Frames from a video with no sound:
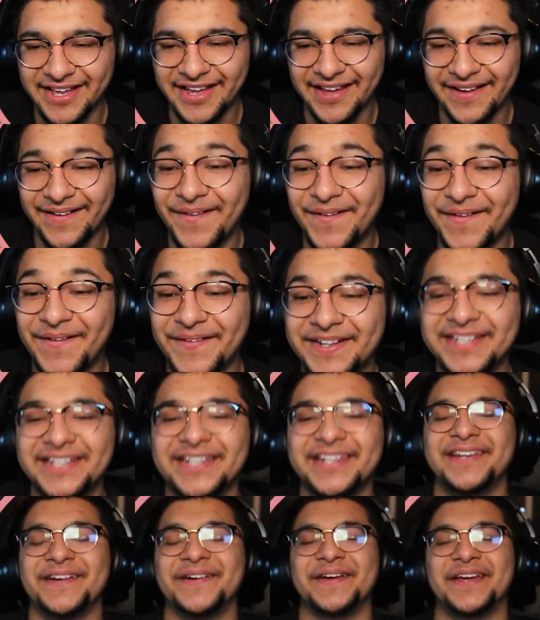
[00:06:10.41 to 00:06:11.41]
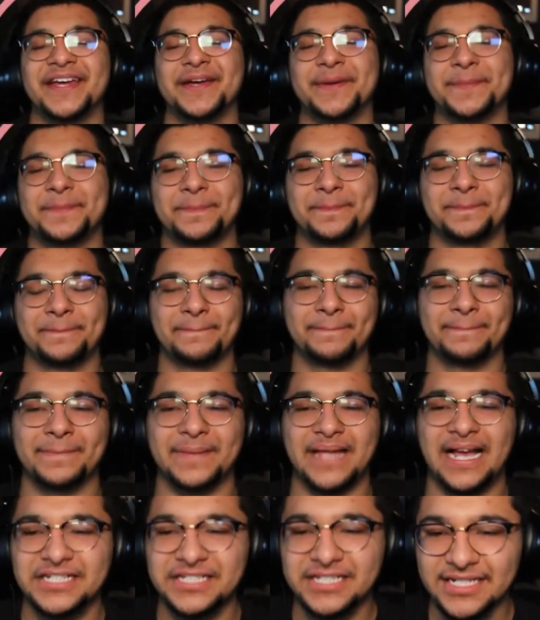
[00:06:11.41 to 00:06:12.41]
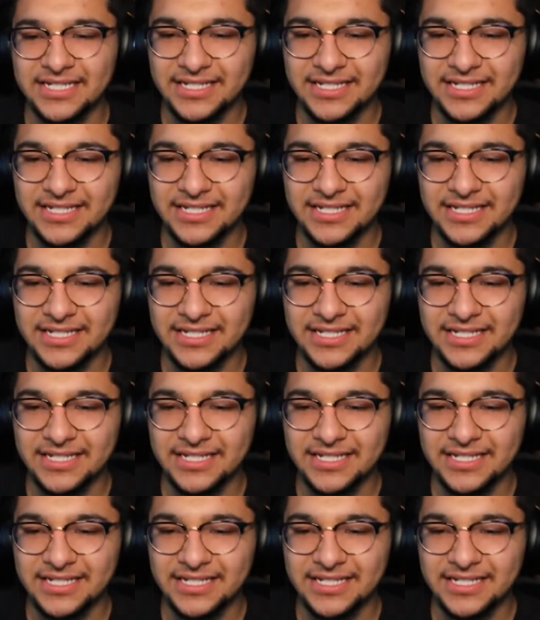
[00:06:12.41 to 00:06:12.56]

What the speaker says: Oh, and then okay, actually,